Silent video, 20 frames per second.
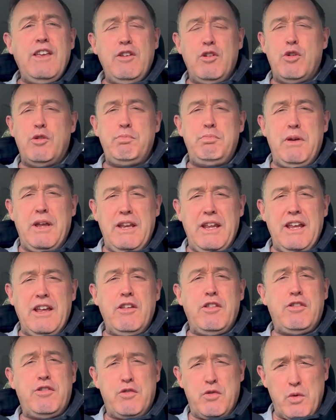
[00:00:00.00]
bidding
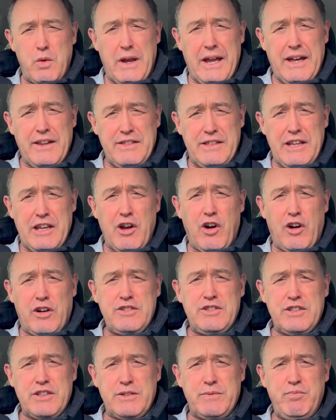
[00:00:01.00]
throughout the
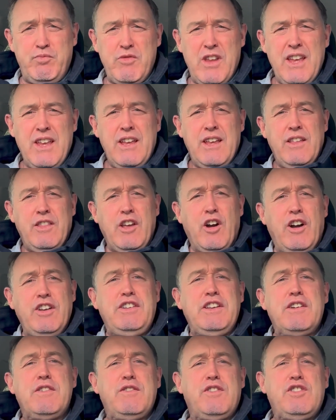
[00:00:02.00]
auction. The
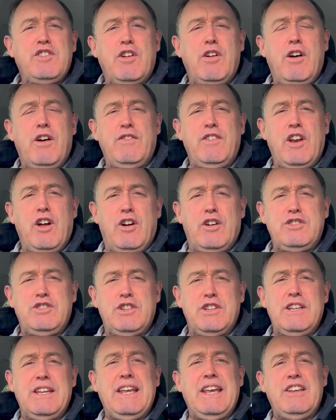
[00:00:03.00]
idea of an
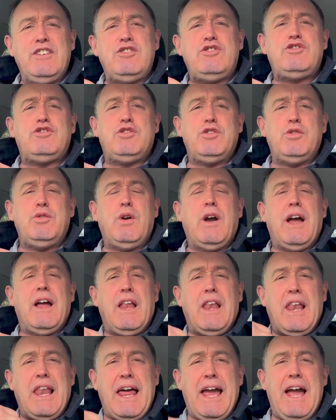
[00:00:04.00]
auction is to
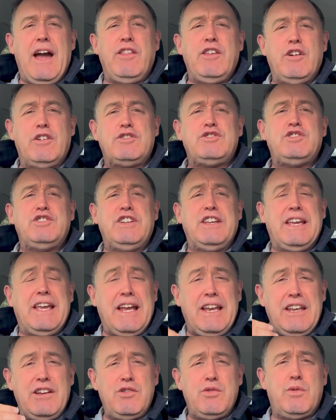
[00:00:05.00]
allow the auction to get
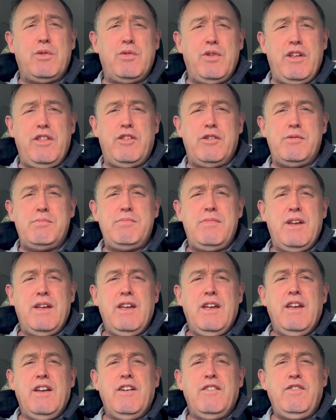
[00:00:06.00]
into a rhythm,
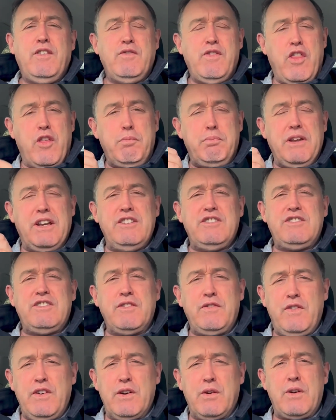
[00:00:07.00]
for the bidders to
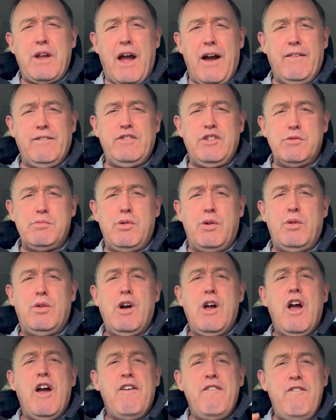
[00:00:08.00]
feel comfortable.
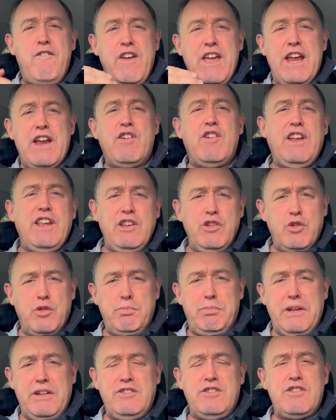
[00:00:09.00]
Varying your
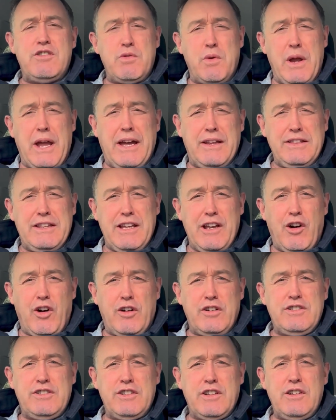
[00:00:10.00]
bids throughout the
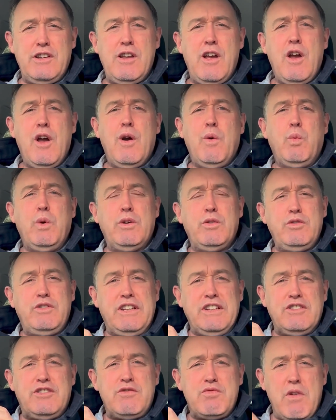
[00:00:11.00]
auction will
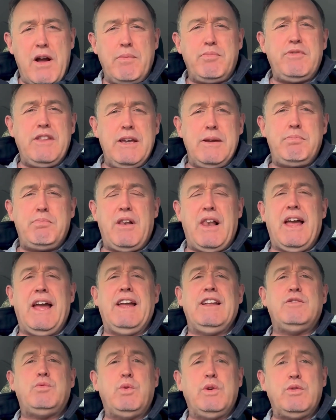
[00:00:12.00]
disrupt their
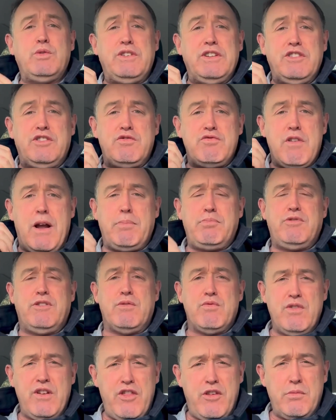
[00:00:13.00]
plans, will disrupt the
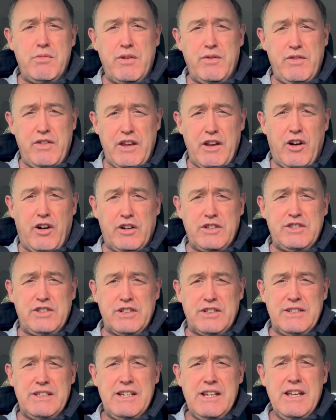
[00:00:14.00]
rhythm of the
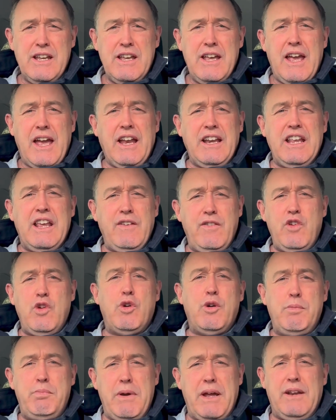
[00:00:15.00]
auction, and give you a
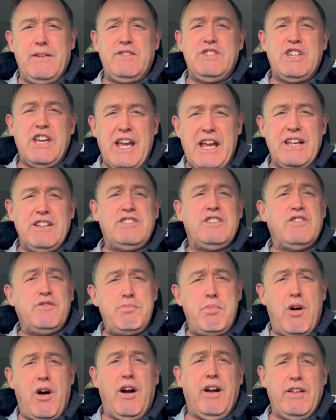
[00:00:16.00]
better chance of
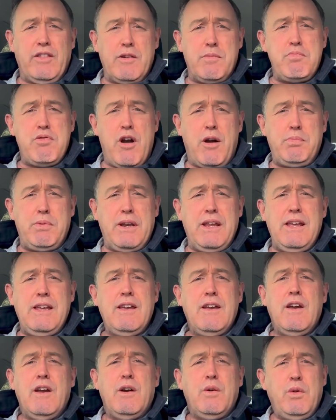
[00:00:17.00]
buying the property
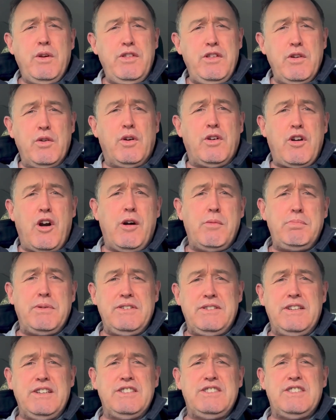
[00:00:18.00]
with your
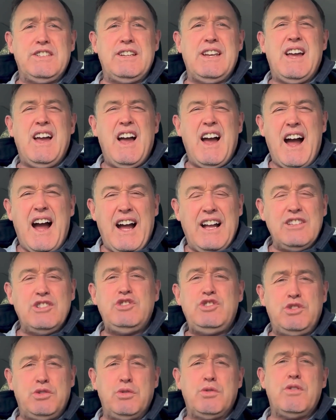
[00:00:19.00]
competition
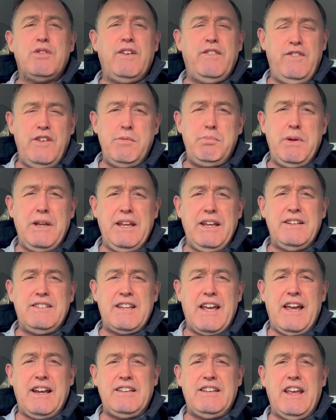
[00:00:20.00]
unsure of your bidding
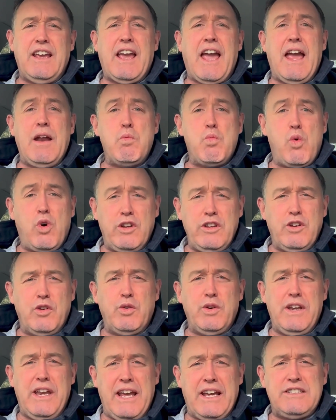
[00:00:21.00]
tactic and what your
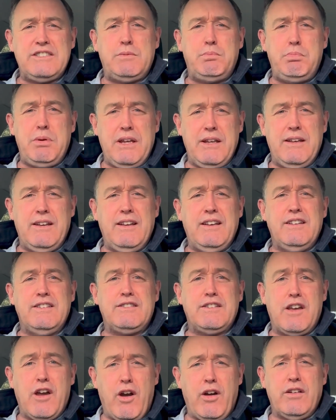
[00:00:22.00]
next bid is
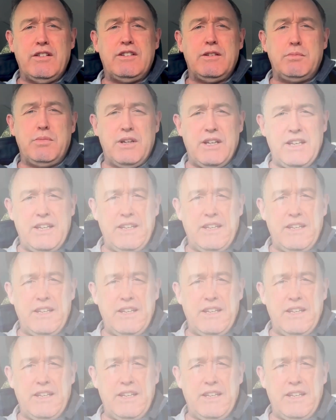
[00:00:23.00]
going to be.